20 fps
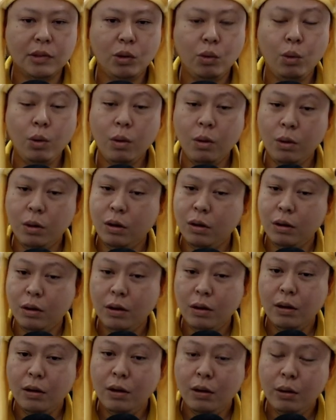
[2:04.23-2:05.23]
Oh,
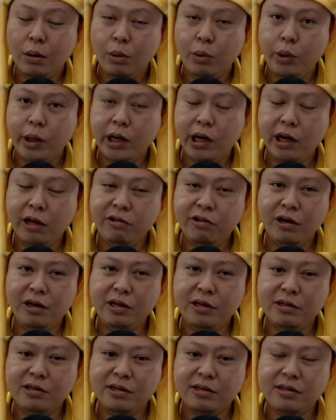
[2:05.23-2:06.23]
we can actually
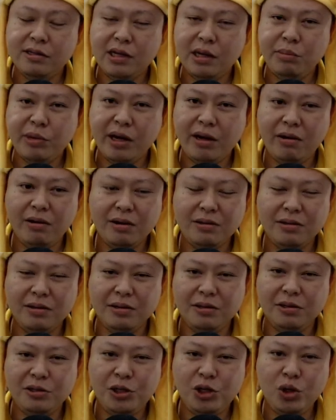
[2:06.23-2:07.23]
use the same character,
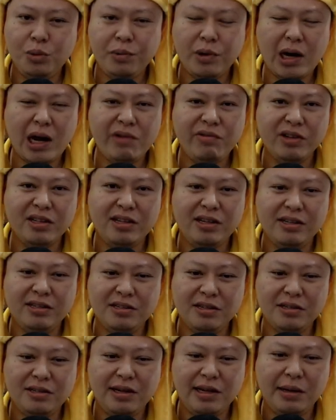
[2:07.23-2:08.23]
two private
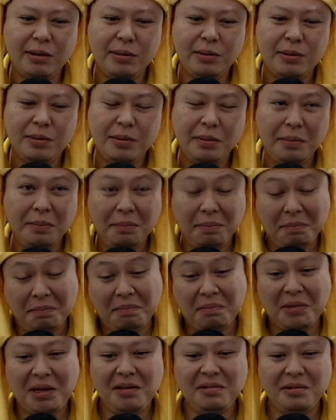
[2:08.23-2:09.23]
uses now.
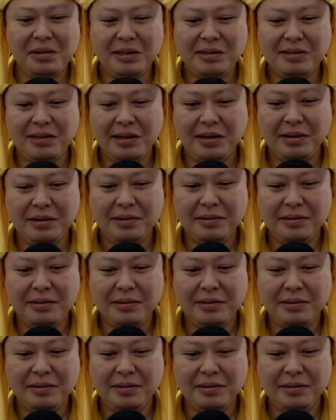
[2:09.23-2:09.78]
Interesting.